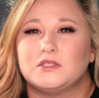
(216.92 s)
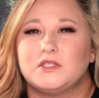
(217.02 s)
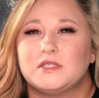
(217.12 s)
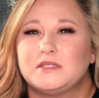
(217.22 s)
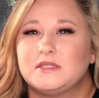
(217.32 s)

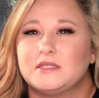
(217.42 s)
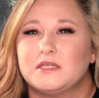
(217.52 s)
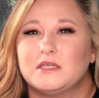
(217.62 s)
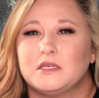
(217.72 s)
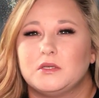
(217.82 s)
just
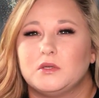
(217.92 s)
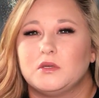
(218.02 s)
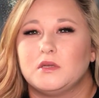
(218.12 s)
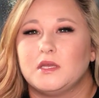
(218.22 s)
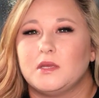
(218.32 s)

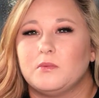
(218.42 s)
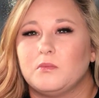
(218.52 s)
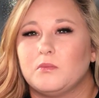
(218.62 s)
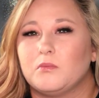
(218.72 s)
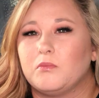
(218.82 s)

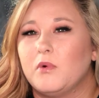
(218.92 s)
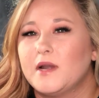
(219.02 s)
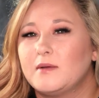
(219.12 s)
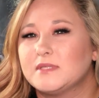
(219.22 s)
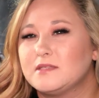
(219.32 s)

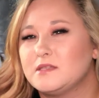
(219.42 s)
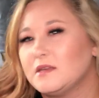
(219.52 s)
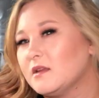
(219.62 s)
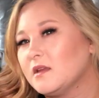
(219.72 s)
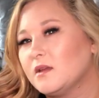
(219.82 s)
what I was
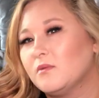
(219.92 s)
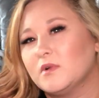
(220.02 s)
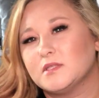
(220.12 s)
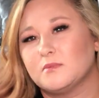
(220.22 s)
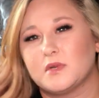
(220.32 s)
studying
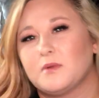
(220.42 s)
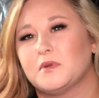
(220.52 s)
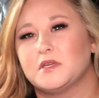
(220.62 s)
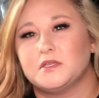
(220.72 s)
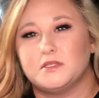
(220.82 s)
wasn't what I
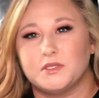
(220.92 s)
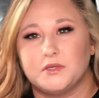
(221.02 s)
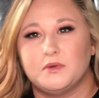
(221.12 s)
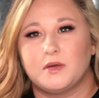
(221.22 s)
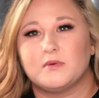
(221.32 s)
wanted to
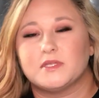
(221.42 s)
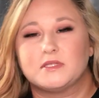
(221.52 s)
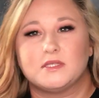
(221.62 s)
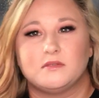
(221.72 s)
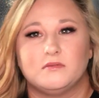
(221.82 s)
do. I
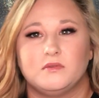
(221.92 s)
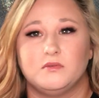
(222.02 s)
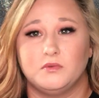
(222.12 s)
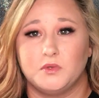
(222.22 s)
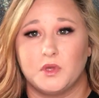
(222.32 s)
was
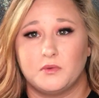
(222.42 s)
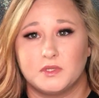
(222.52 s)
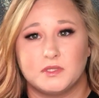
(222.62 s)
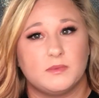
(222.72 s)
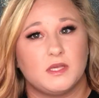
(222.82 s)

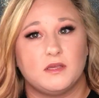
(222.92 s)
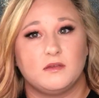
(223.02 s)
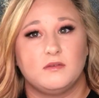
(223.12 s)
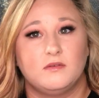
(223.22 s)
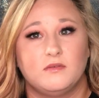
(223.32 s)
going to
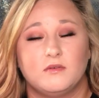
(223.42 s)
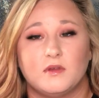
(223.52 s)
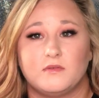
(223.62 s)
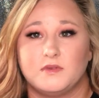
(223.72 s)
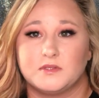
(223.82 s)
be
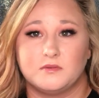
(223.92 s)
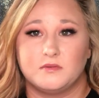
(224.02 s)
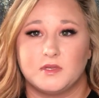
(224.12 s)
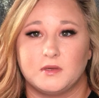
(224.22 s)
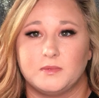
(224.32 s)
a
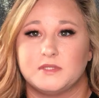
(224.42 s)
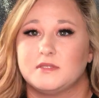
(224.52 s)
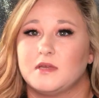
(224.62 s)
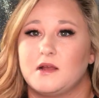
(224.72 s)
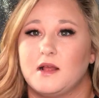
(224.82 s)
physical
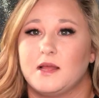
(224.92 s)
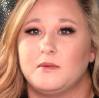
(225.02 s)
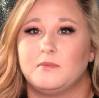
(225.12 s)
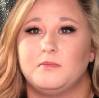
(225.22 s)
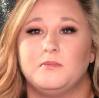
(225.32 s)
therapist, so
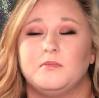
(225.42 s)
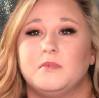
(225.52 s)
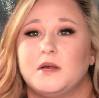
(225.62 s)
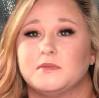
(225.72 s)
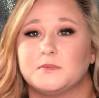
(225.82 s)

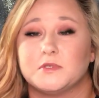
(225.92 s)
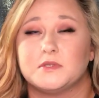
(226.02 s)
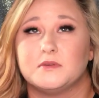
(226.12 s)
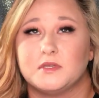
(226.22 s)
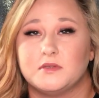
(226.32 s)
I was
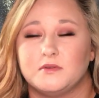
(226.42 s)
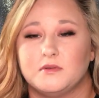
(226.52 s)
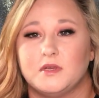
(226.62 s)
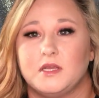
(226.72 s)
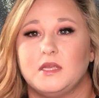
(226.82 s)
pursuing a
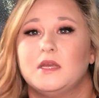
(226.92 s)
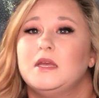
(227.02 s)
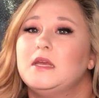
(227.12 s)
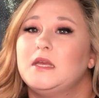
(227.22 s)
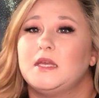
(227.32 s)
degree
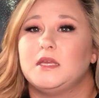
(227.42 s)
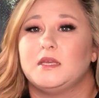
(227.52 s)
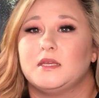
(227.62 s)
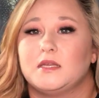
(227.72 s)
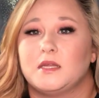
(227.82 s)

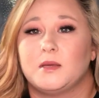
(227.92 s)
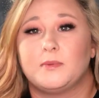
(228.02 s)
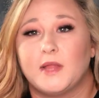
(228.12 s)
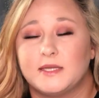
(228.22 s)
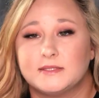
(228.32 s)
in
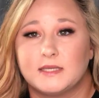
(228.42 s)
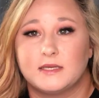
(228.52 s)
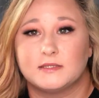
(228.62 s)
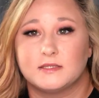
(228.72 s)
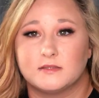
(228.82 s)
applied
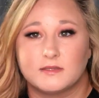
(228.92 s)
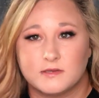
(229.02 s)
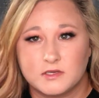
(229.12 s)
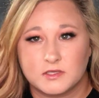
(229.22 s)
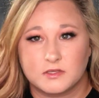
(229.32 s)
science, an
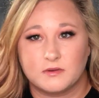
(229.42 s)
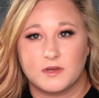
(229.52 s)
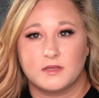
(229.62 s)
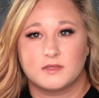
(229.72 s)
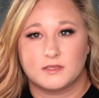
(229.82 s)
associate's
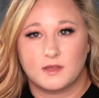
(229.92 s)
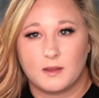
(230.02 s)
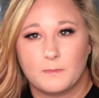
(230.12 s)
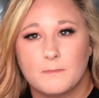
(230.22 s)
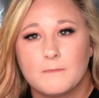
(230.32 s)
degree at the
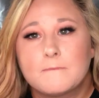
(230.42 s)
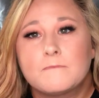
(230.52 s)
time.